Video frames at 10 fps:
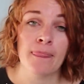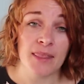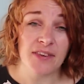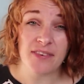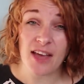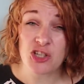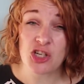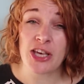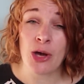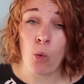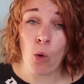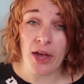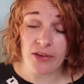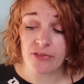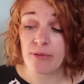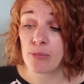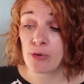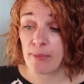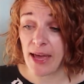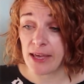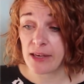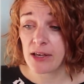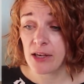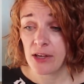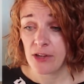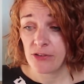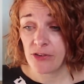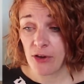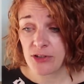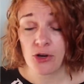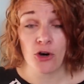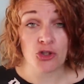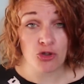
This is actually quite a simple make. So it's got a